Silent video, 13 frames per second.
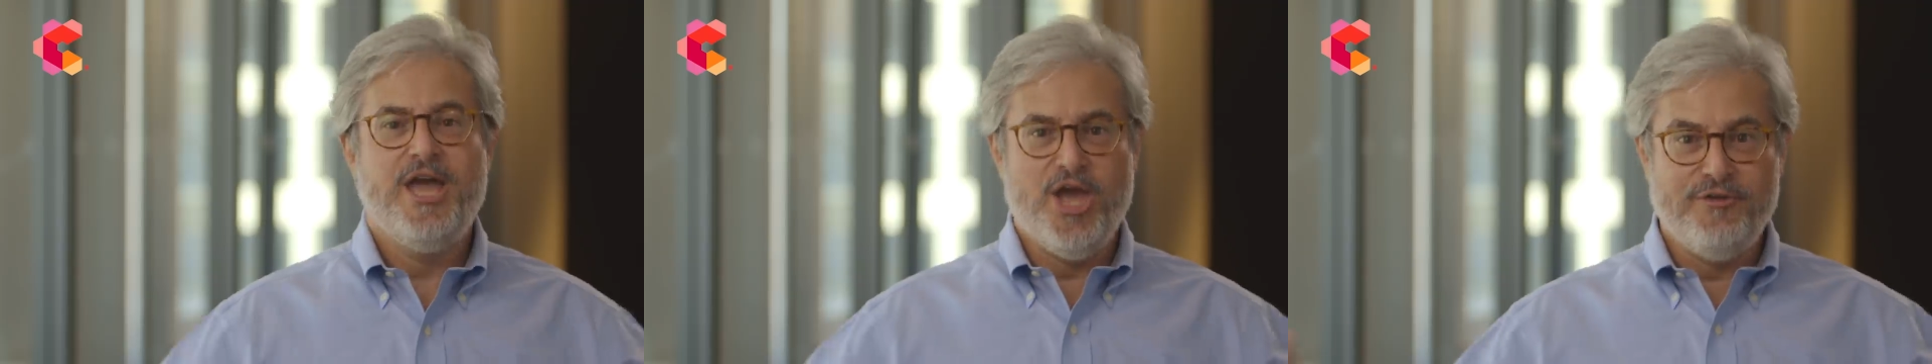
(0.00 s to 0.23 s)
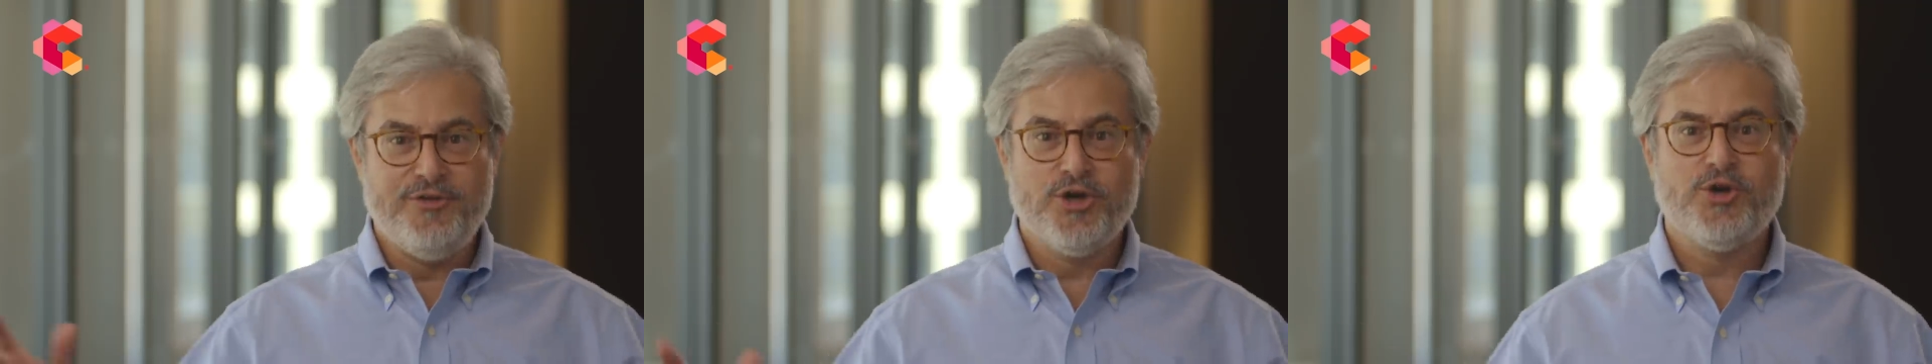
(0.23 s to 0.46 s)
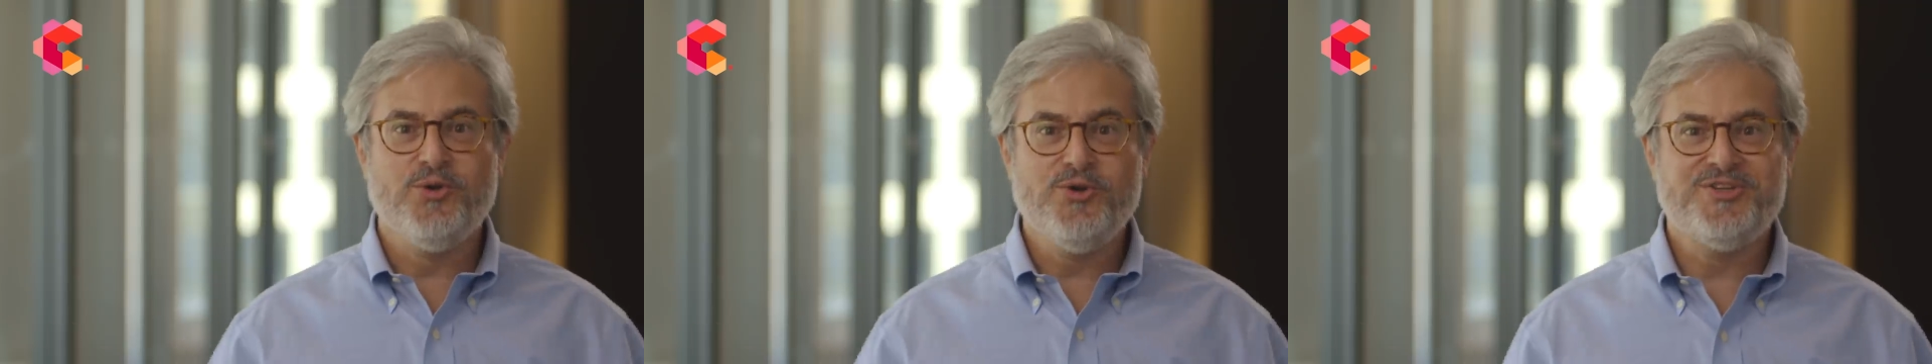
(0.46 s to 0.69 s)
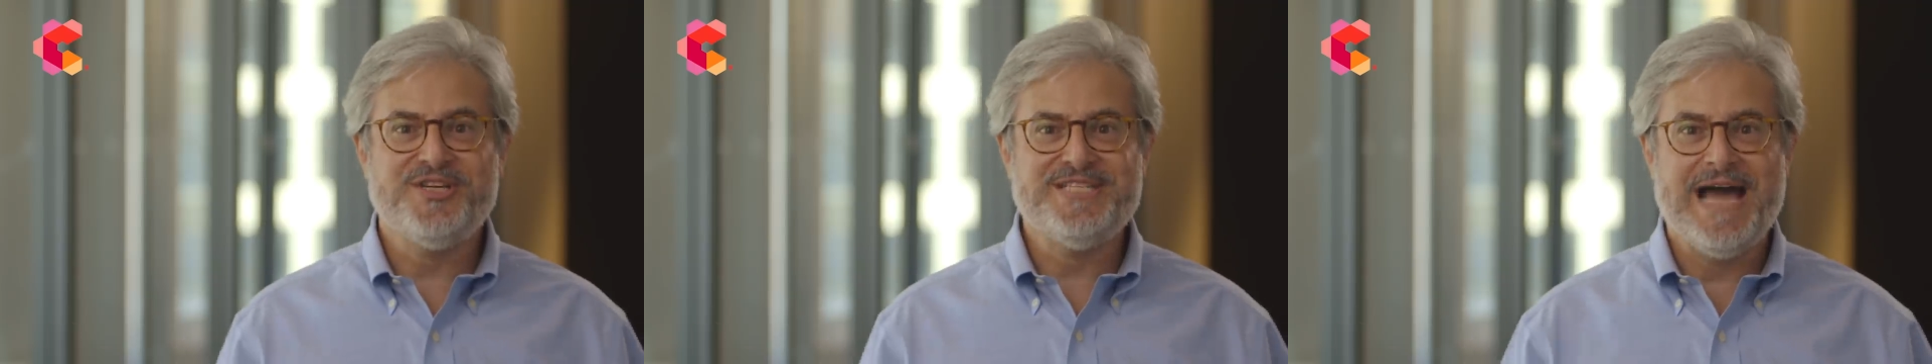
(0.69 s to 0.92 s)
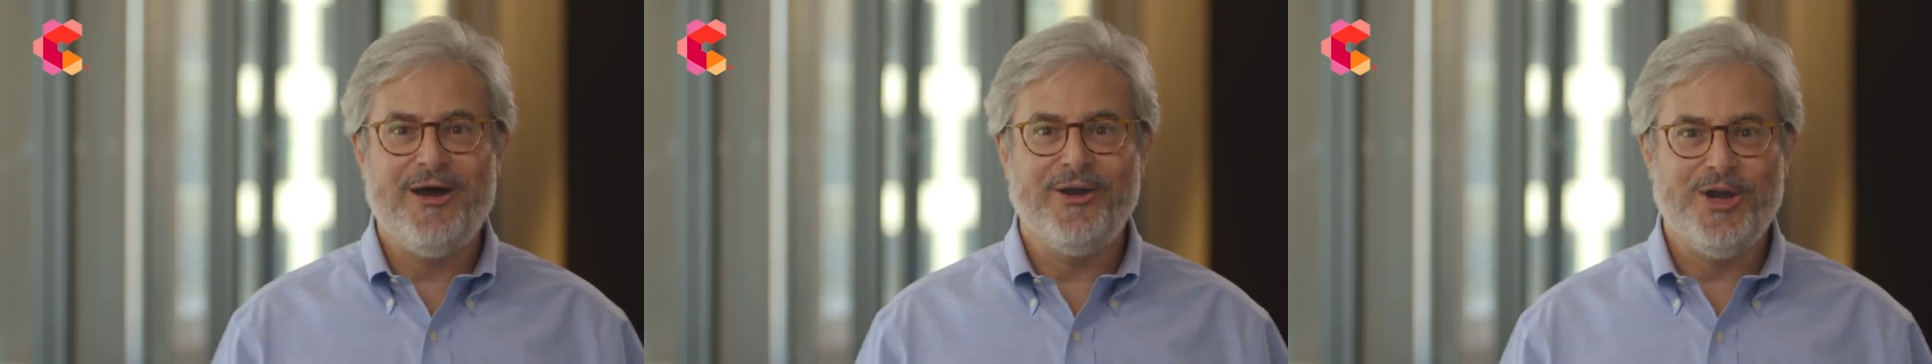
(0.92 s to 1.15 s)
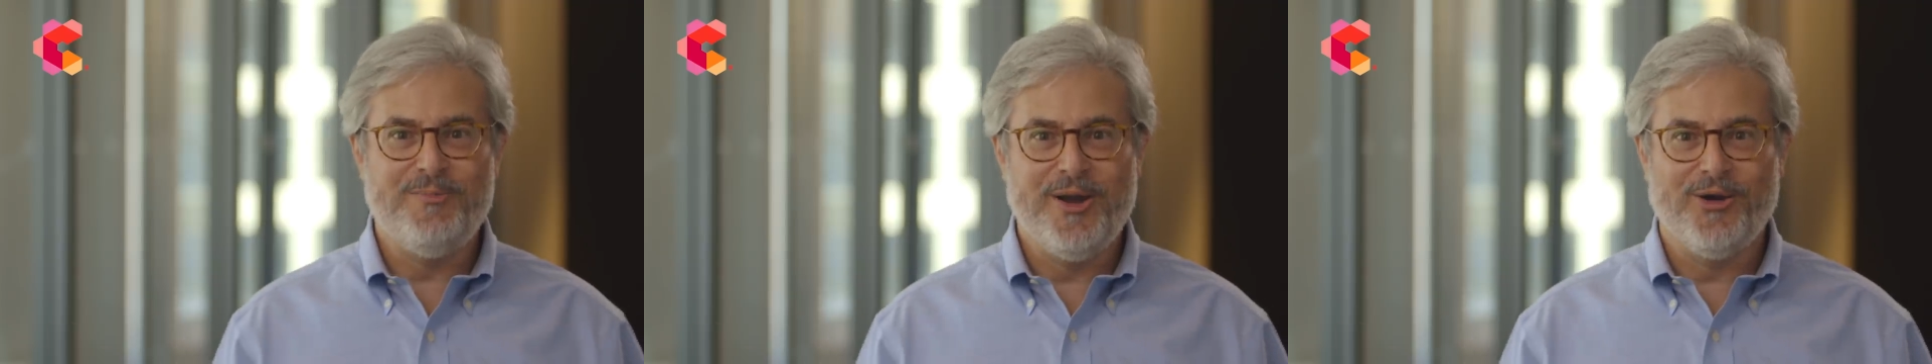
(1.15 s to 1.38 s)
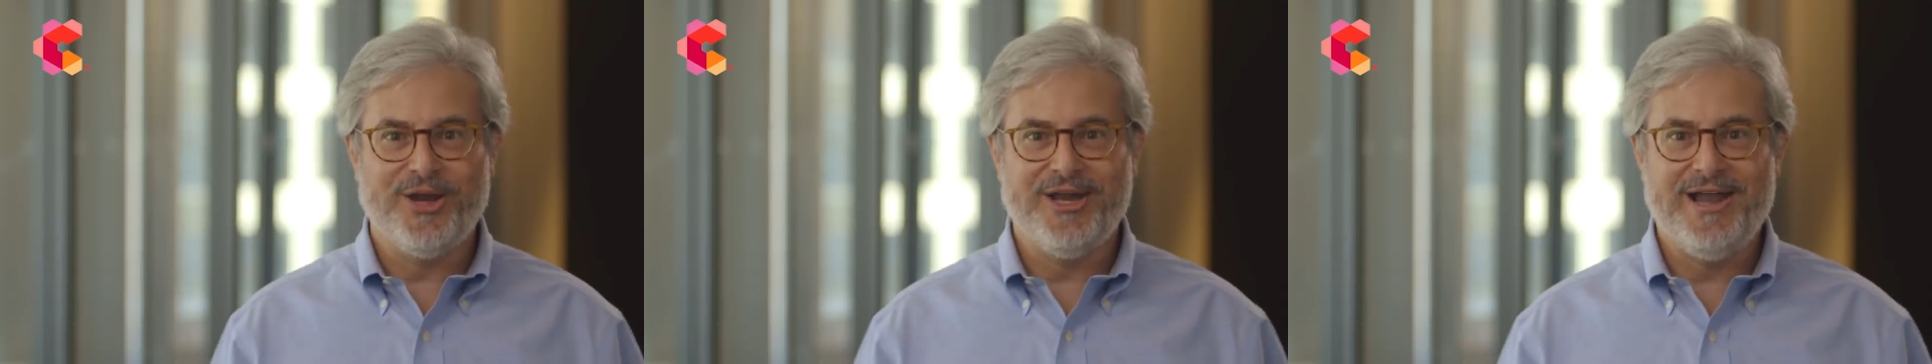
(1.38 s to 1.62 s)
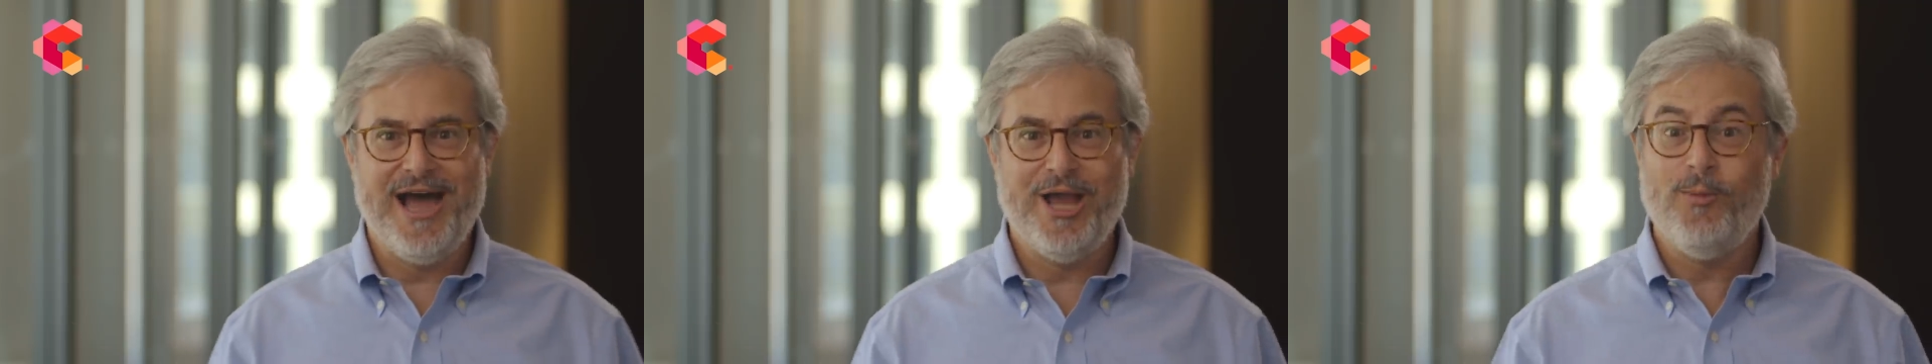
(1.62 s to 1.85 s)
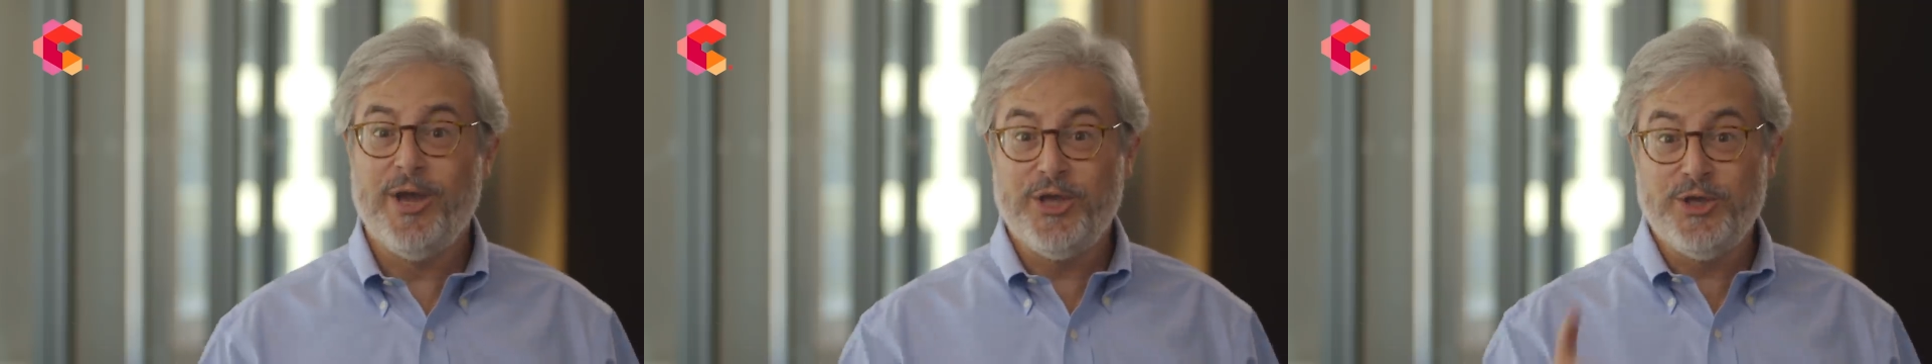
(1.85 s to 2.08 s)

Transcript: If you're cruising down an American highway,